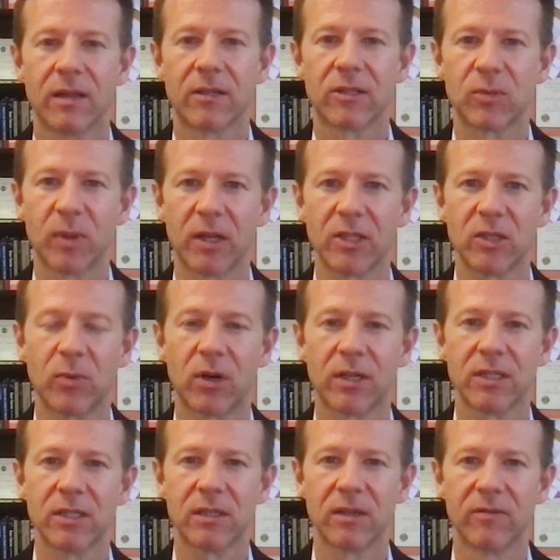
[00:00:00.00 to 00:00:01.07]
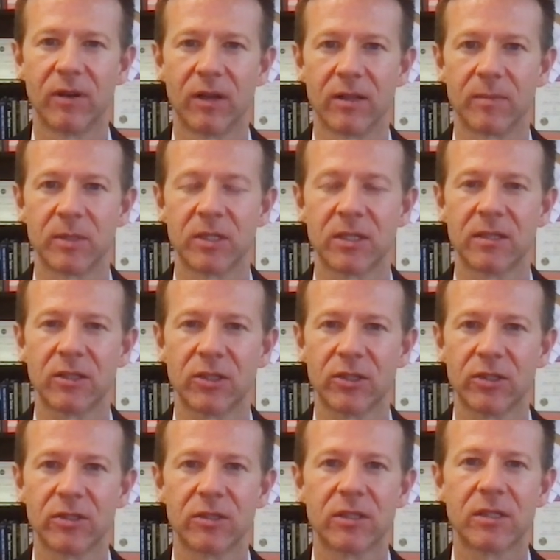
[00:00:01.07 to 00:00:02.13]
The SPLICE project develops
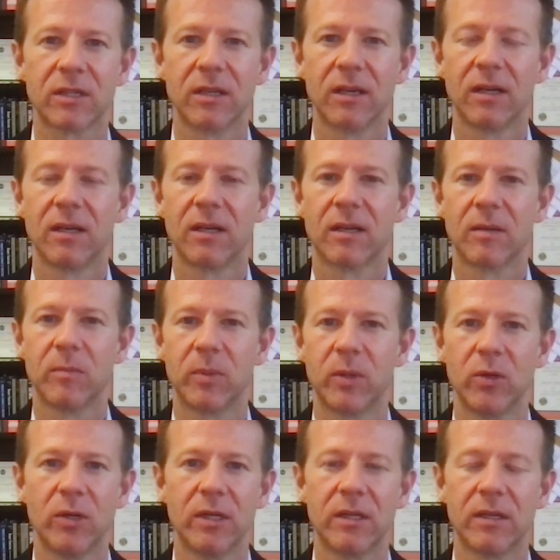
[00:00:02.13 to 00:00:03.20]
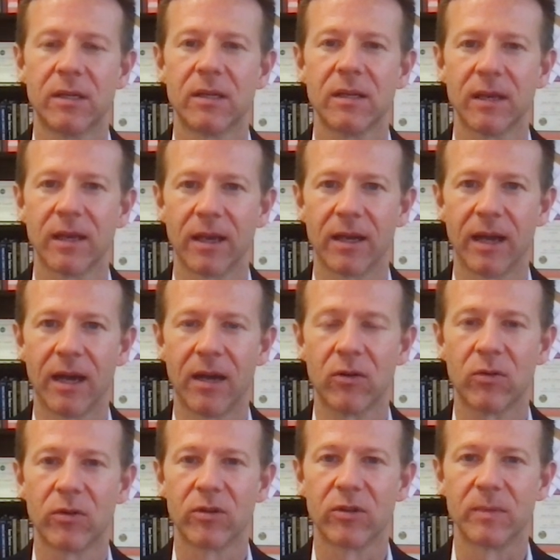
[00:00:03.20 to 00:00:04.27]
sensors, computing, and
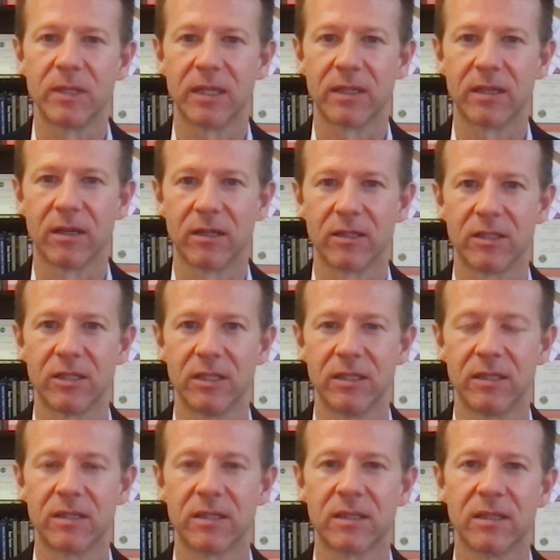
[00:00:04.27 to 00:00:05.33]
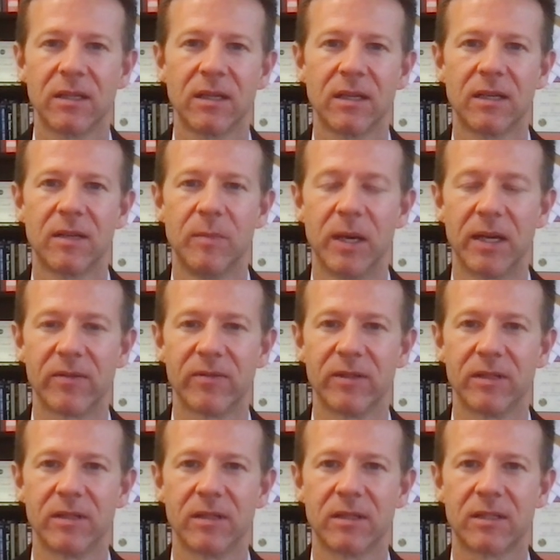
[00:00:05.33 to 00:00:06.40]
algorithm technologies to
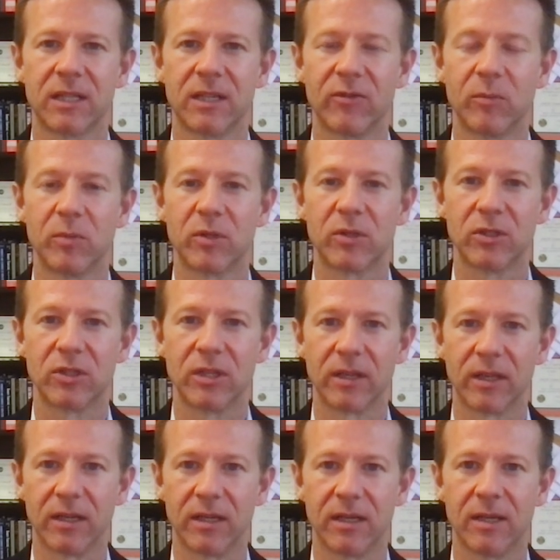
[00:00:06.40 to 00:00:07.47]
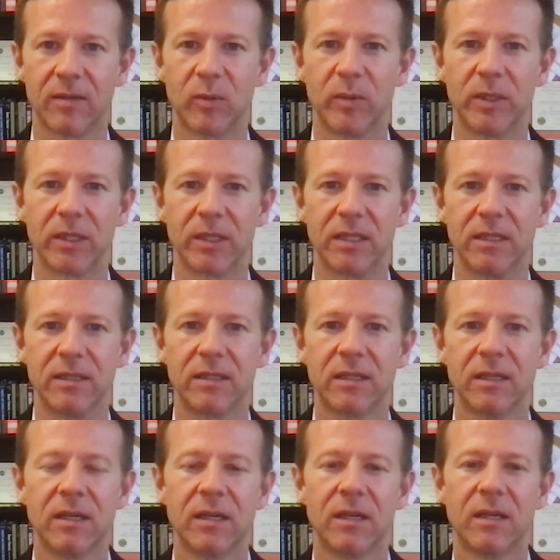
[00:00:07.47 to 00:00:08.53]
benefit safe and precision landing capabilities.
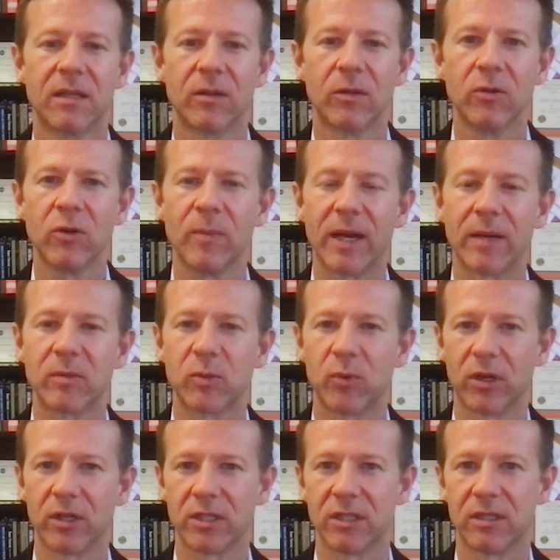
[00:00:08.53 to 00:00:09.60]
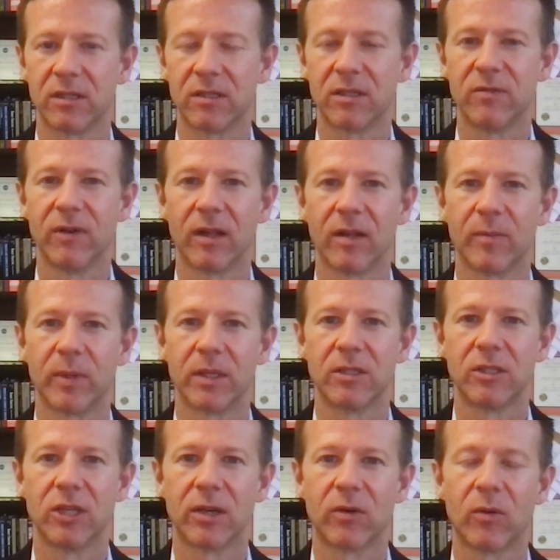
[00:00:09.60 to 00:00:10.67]
The LunaMaps project is developing
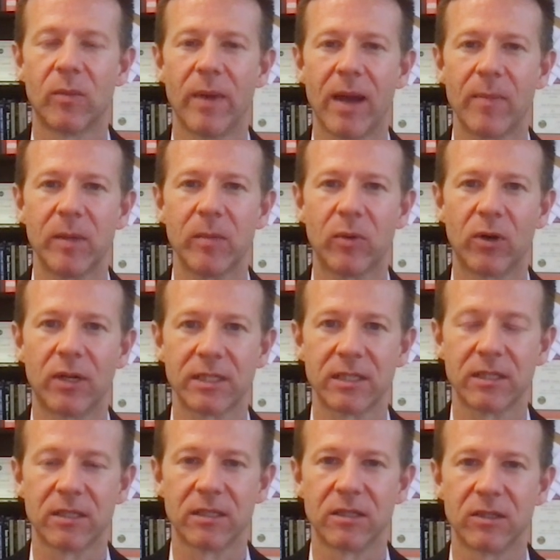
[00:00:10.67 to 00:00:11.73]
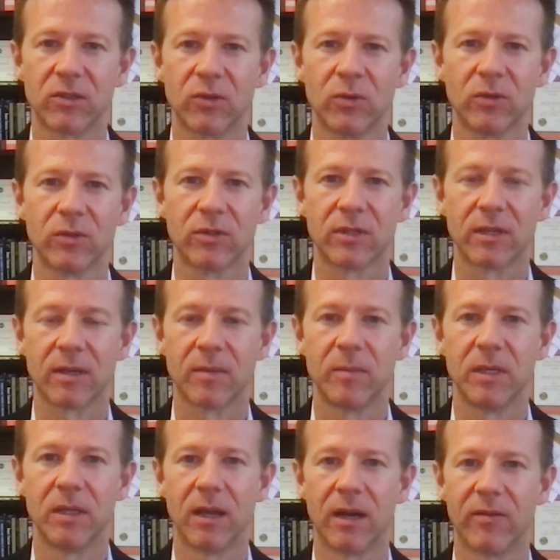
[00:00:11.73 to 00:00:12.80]
general mapping processes and tools that can
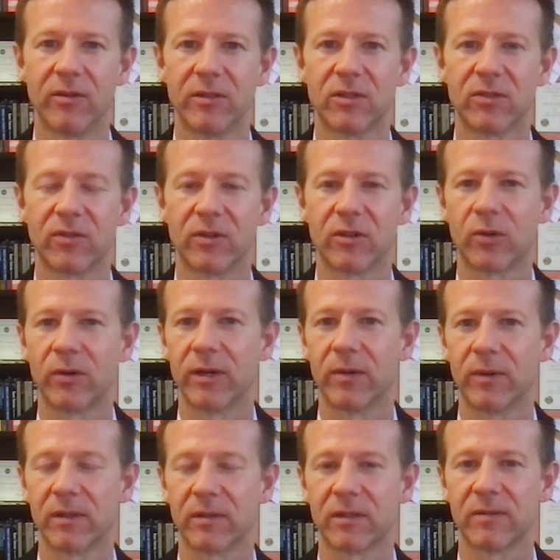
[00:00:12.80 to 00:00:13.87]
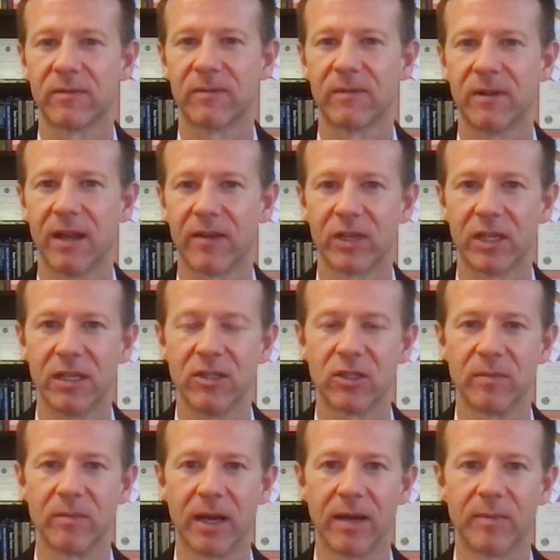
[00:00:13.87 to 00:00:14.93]
be leveraged for terrain relative
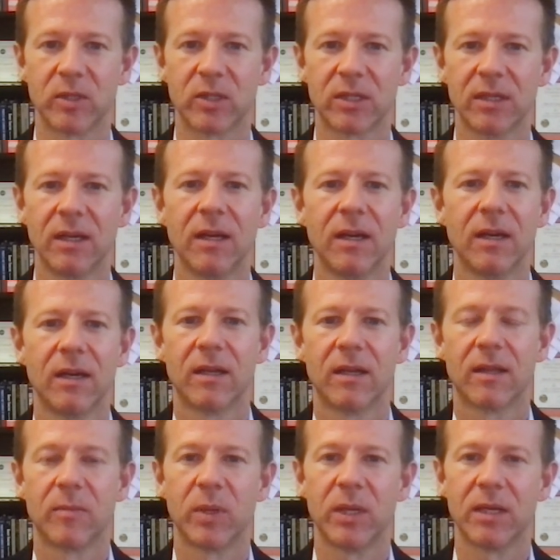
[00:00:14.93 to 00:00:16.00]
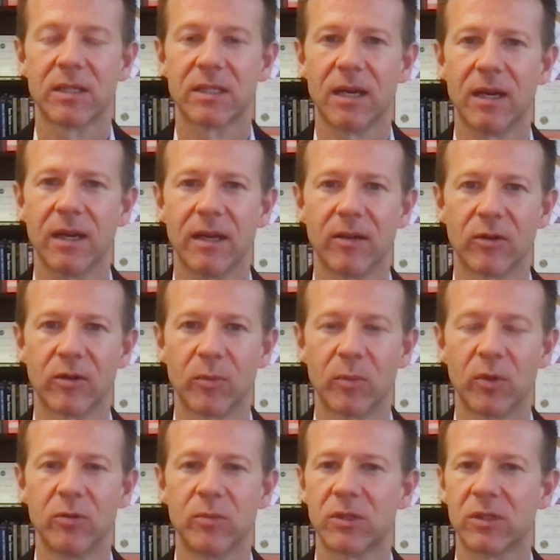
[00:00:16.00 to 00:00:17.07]
navigation maps. The PSI, or
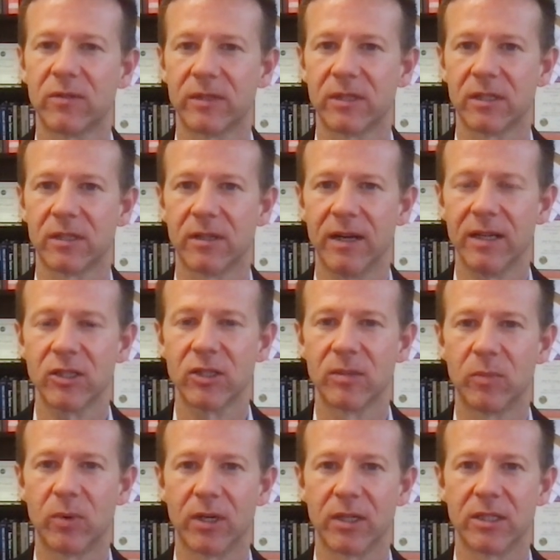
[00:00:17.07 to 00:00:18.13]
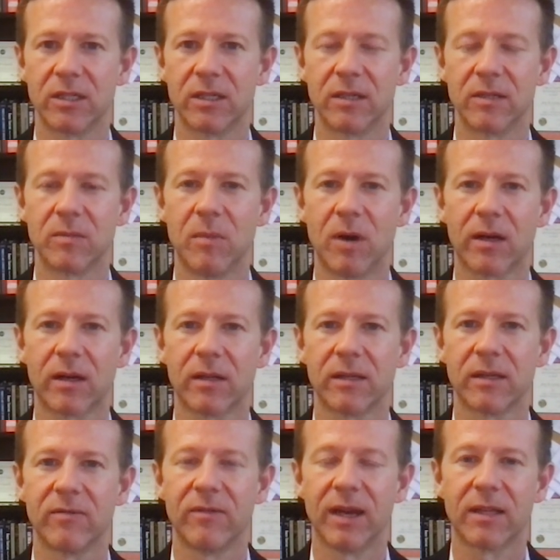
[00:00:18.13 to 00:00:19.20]
Plume Surface Interaction project, is
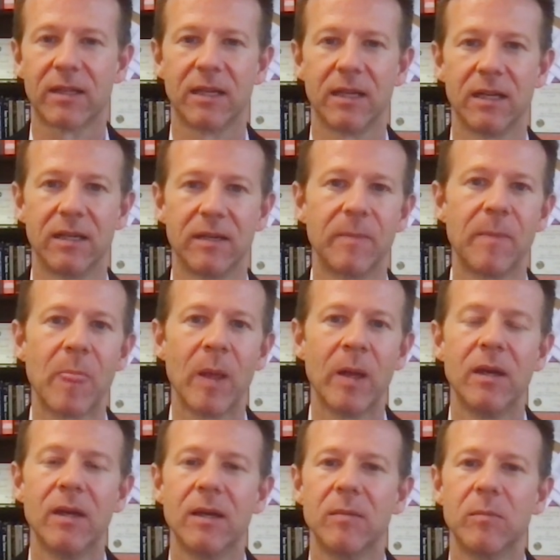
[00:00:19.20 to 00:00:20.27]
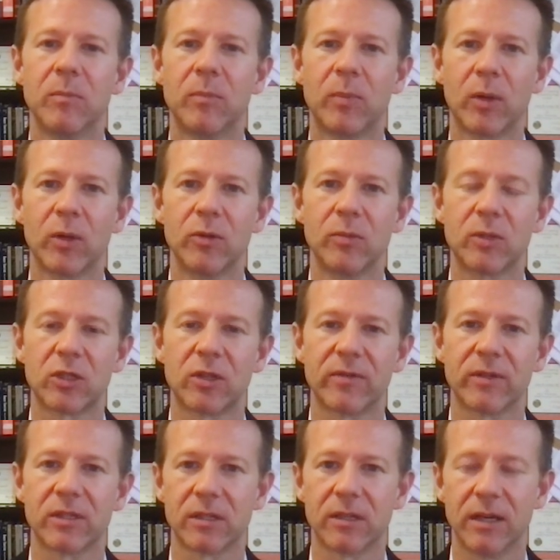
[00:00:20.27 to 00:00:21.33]
modeling and validating plume
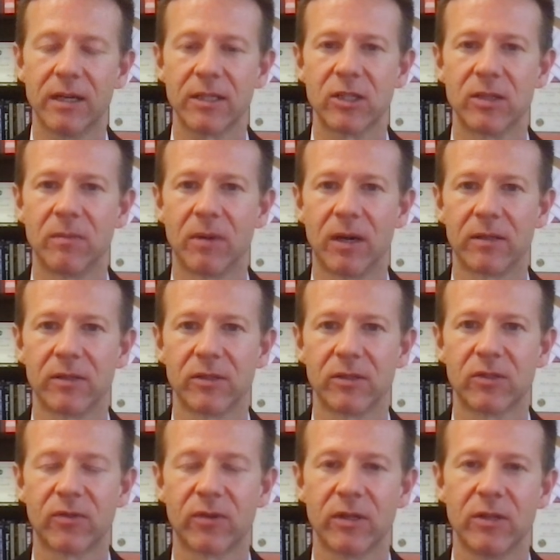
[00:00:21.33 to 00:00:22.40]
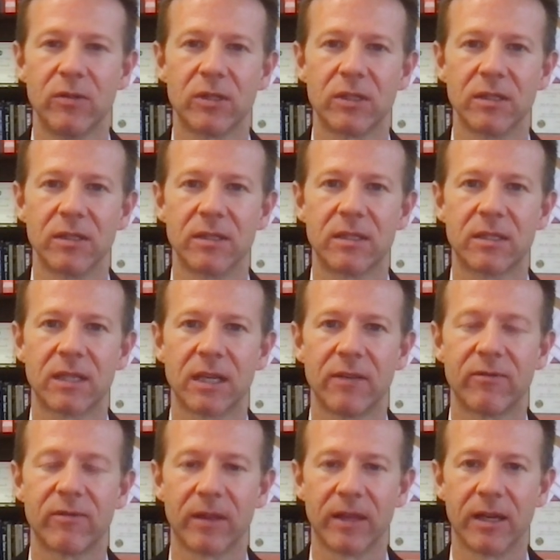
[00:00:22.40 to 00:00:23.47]
surface interaction models for use in
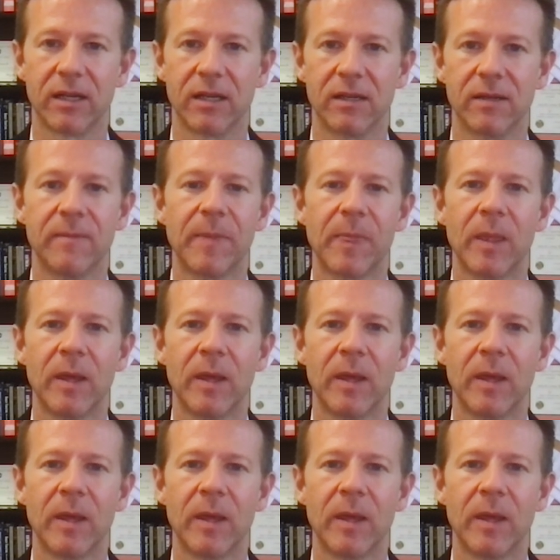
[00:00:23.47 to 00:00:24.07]
safe landing.